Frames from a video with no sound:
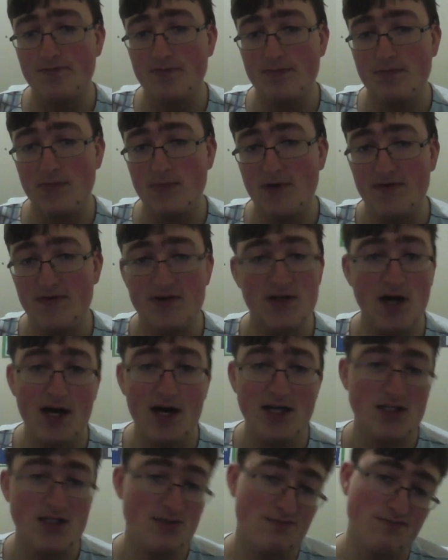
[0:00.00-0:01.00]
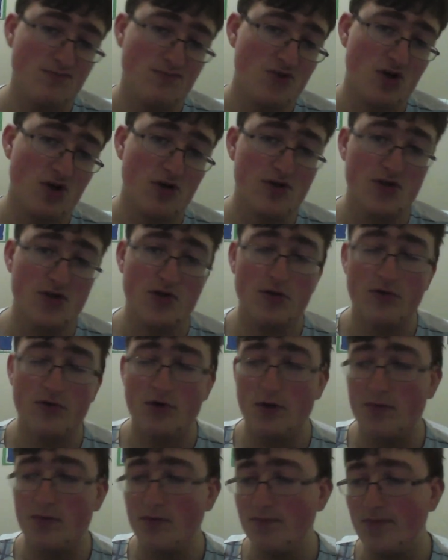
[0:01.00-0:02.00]
If it dies, sure, it's
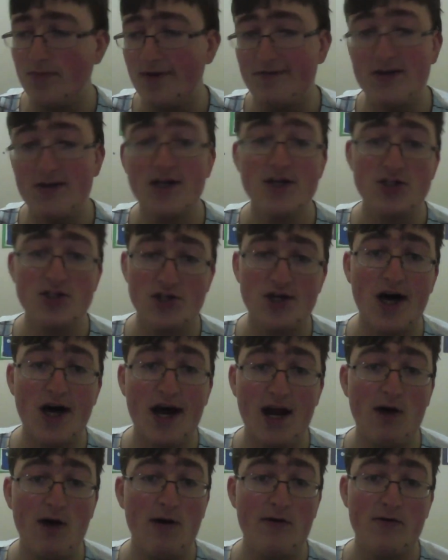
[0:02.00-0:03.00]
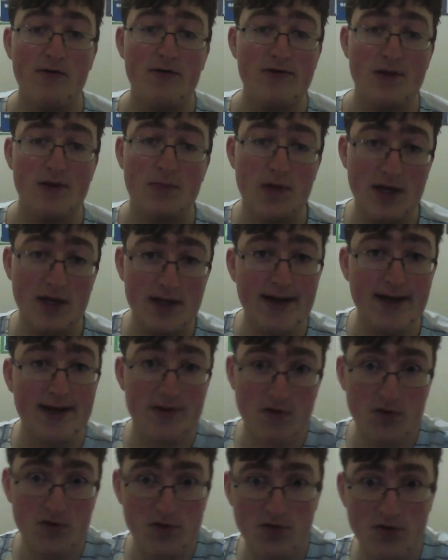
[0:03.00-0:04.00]
2-drop. If it doesn't die, however, if they play like
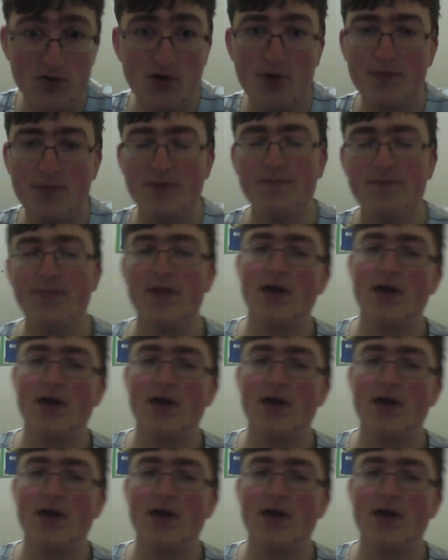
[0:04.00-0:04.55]
their own 2-drop,